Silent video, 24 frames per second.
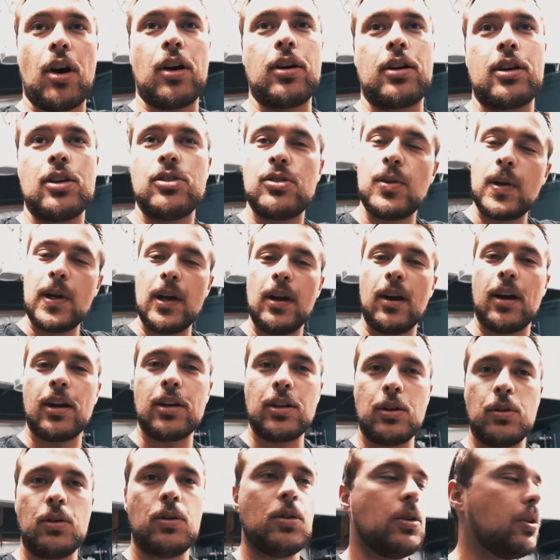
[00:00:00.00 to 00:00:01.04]
because you hear it,
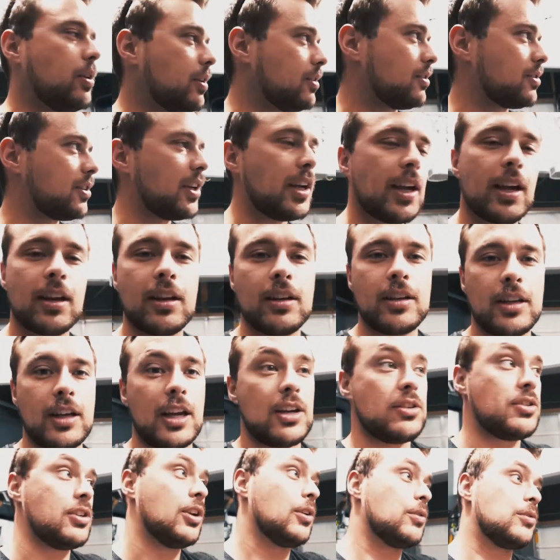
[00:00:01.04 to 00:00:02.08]
you can see it in
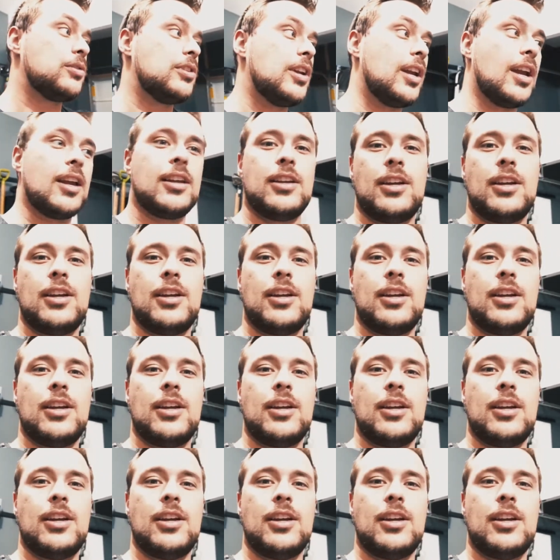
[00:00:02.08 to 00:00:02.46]
case you don't see it.